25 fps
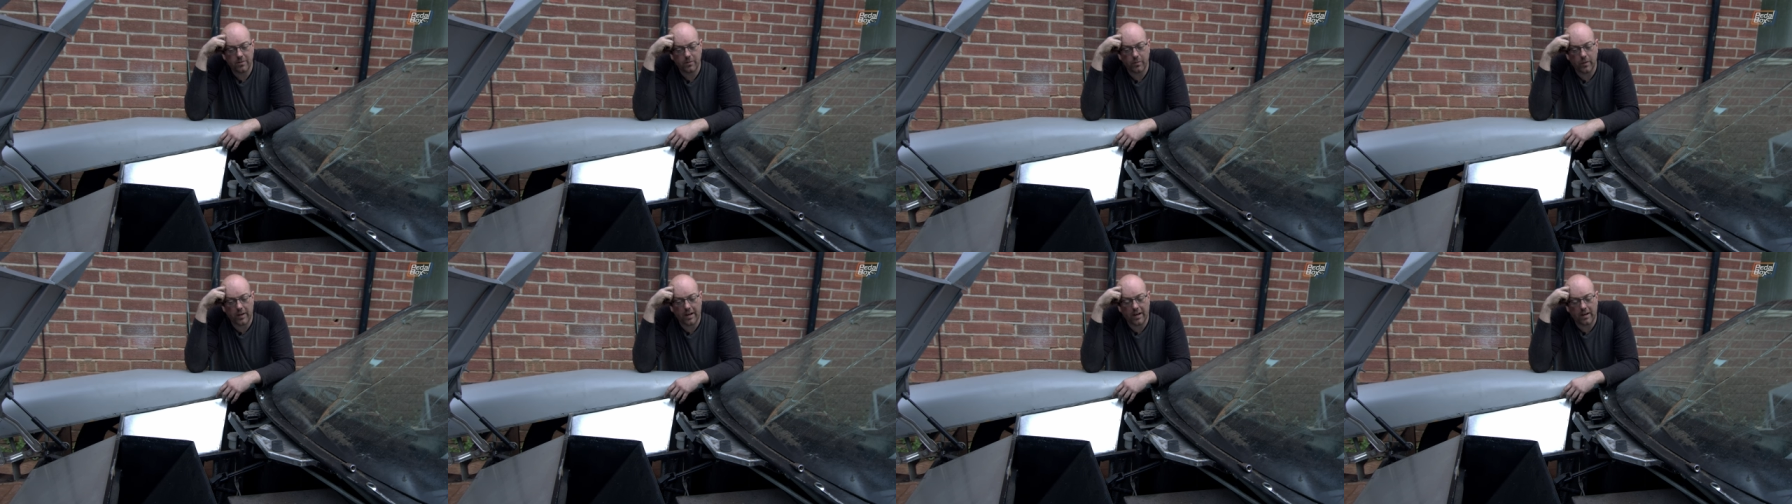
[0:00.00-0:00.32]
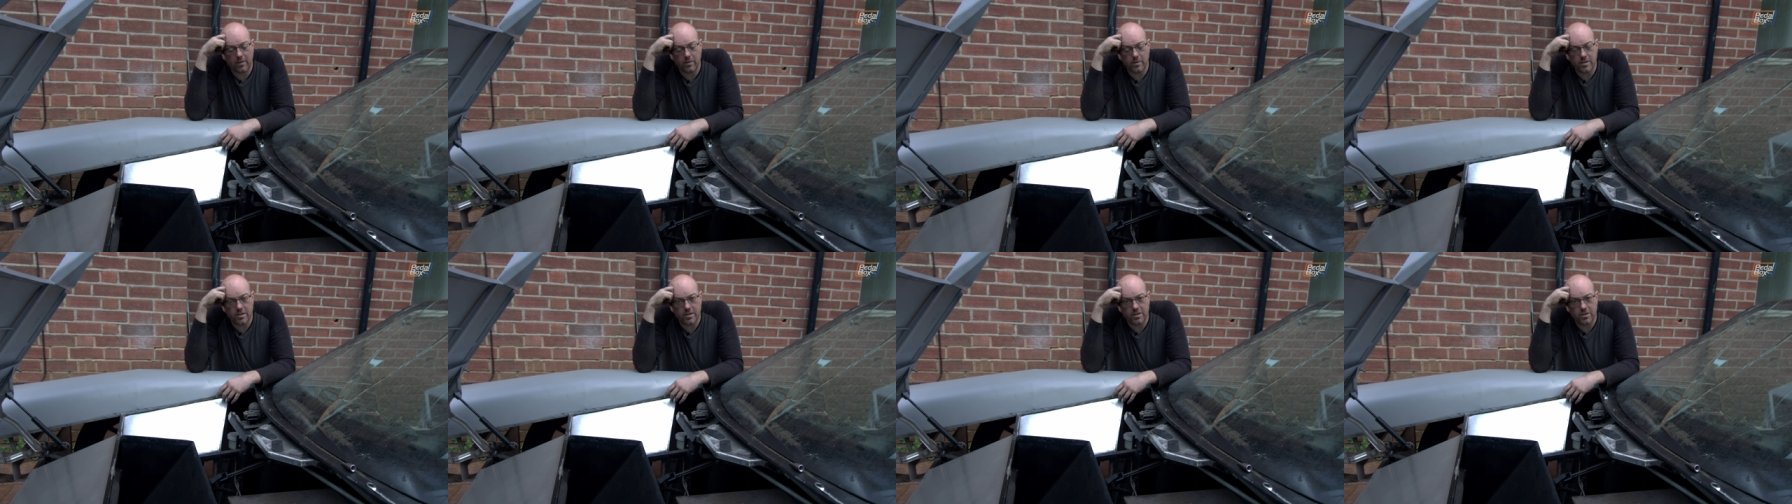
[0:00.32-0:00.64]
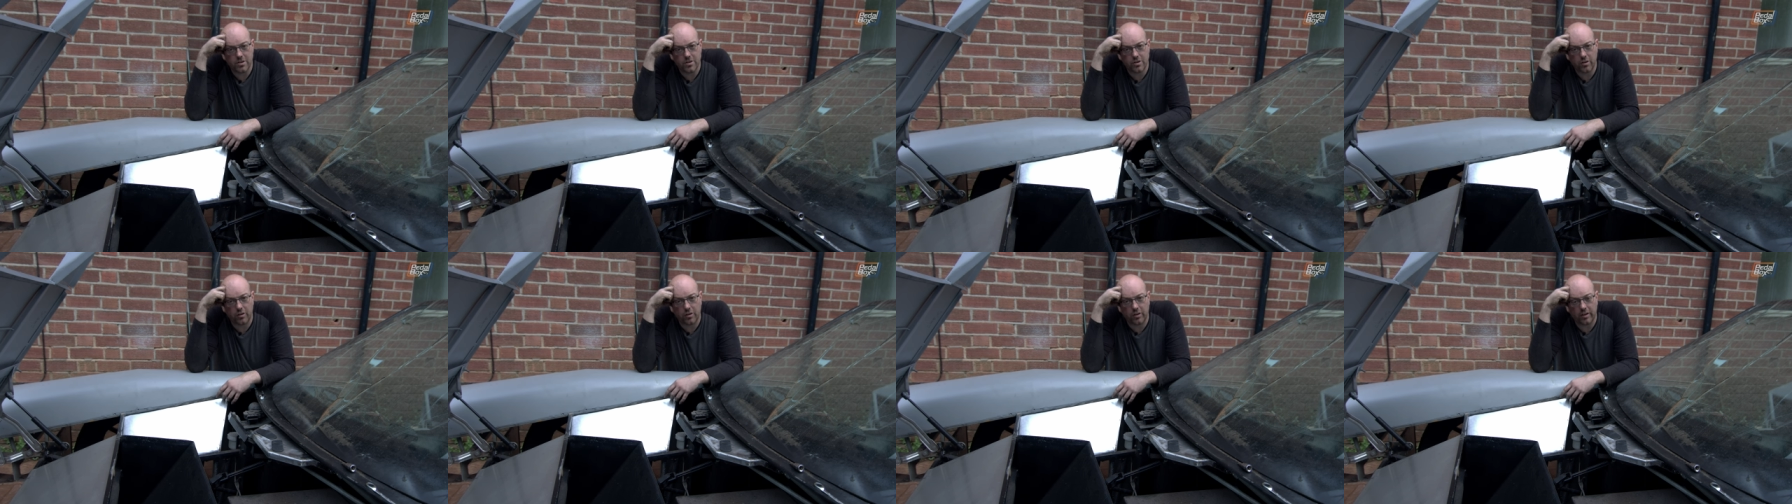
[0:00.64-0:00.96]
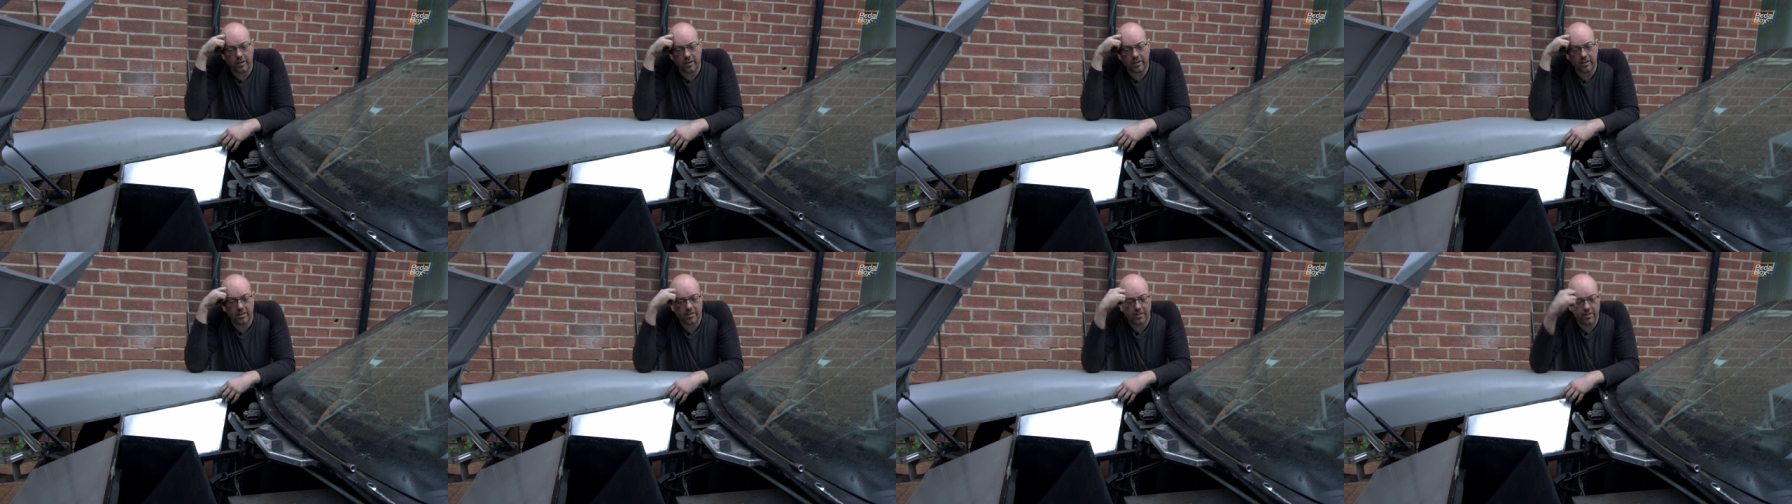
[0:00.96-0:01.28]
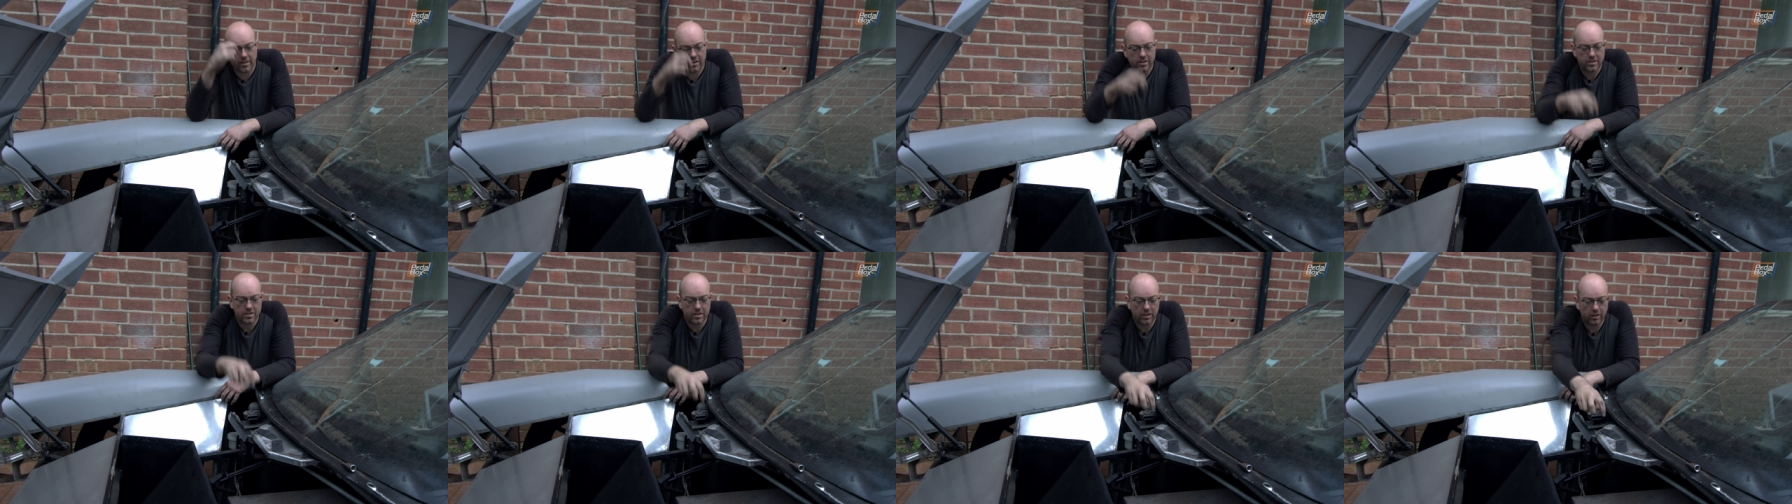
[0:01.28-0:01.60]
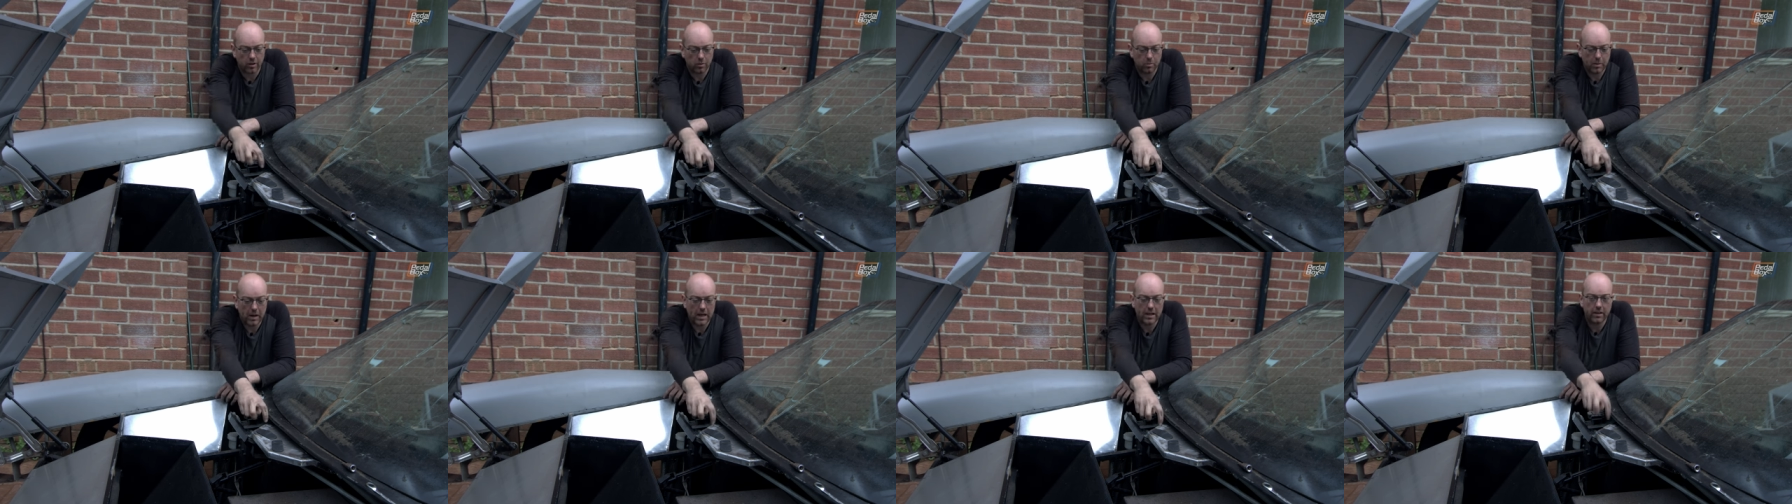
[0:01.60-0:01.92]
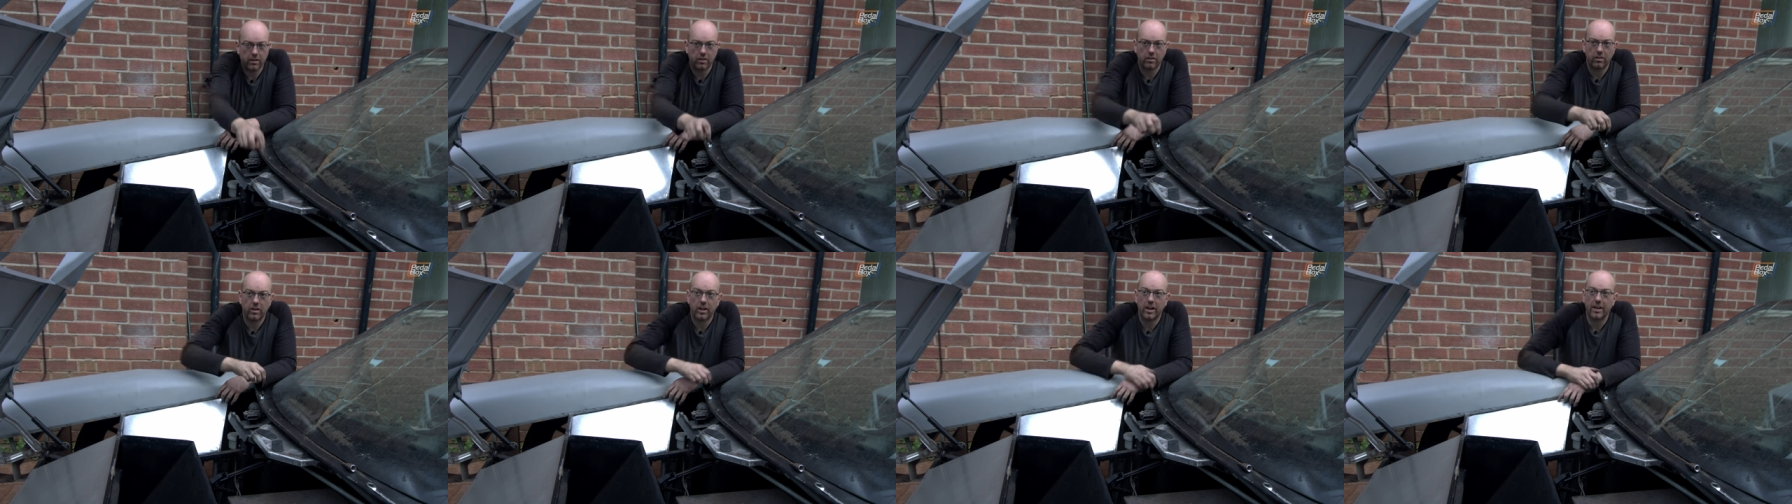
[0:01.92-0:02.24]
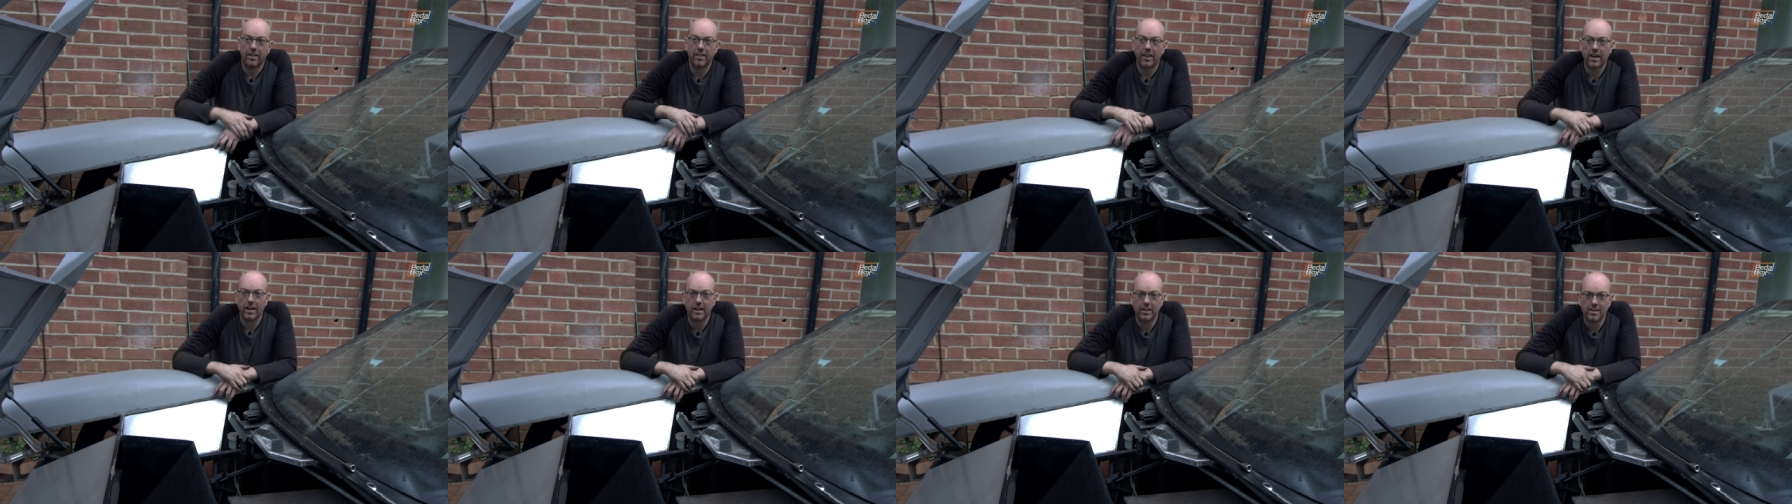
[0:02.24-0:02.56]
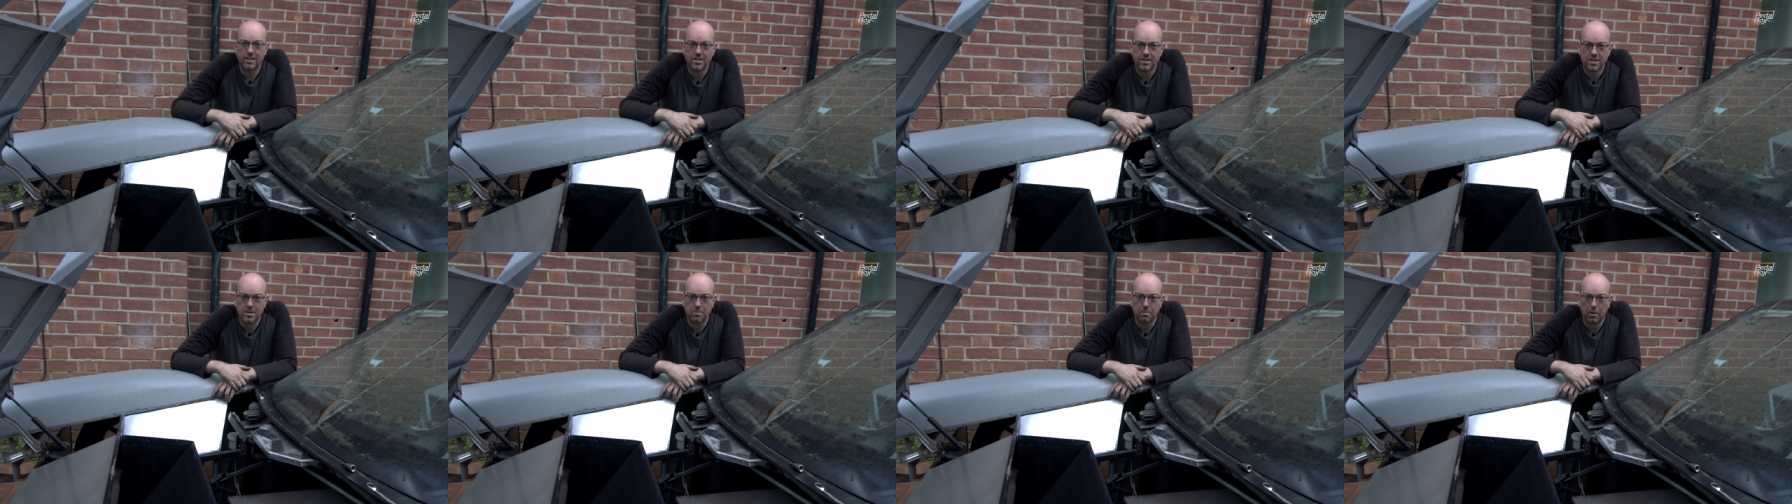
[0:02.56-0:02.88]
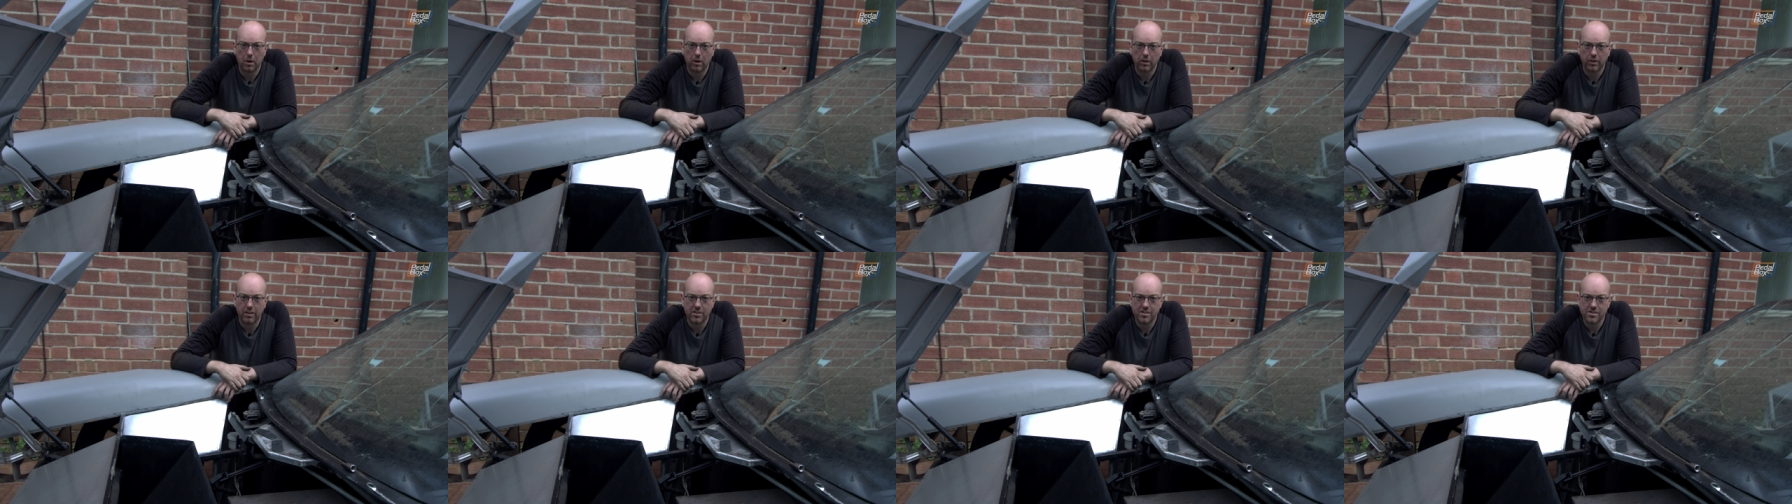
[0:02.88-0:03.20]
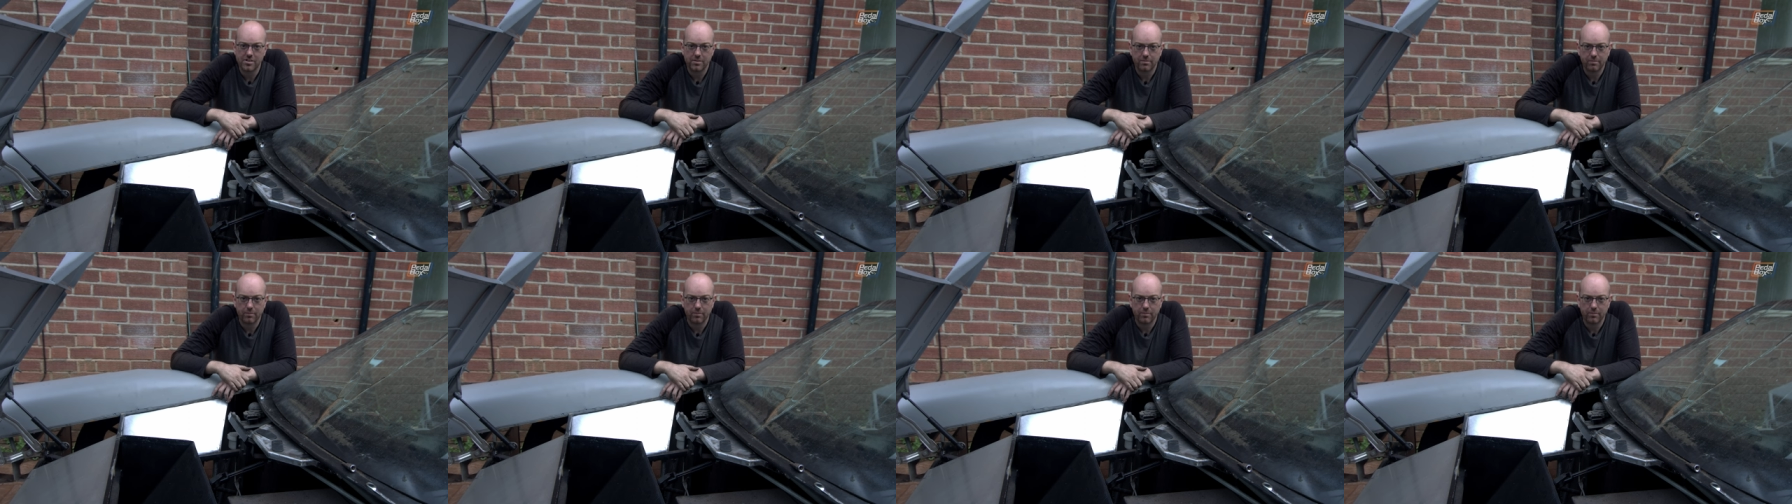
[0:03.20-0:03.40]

when I was installing this little panel, and that is the bonnet,